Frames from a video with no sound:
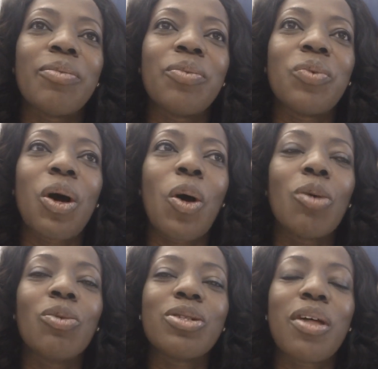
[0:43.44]
were
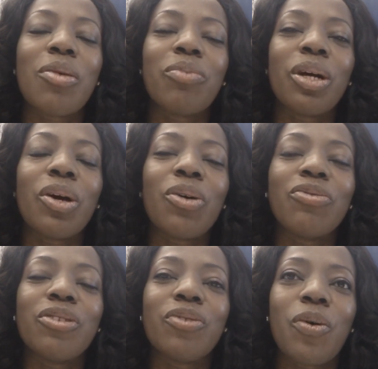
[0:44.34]
almost at the brink
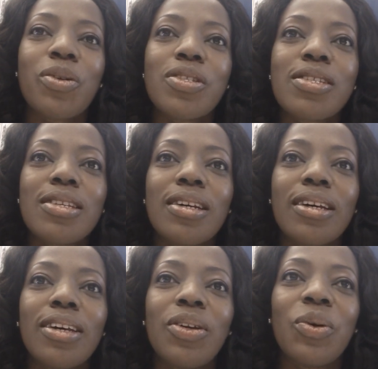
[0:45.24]
of divorce.
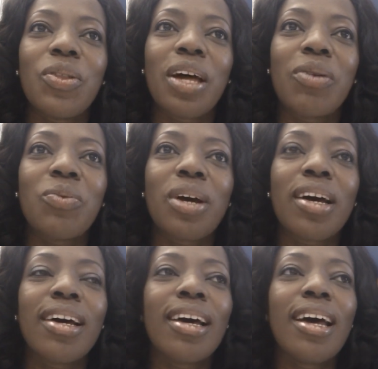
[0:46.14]
You know, that
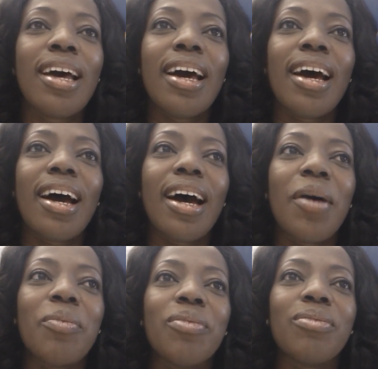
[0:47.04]
were
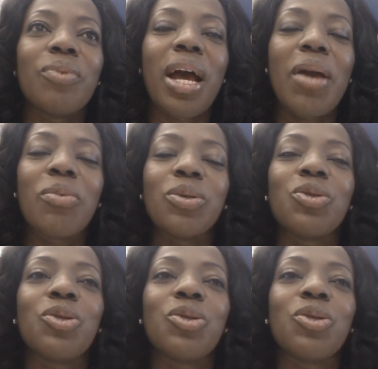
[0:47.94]
able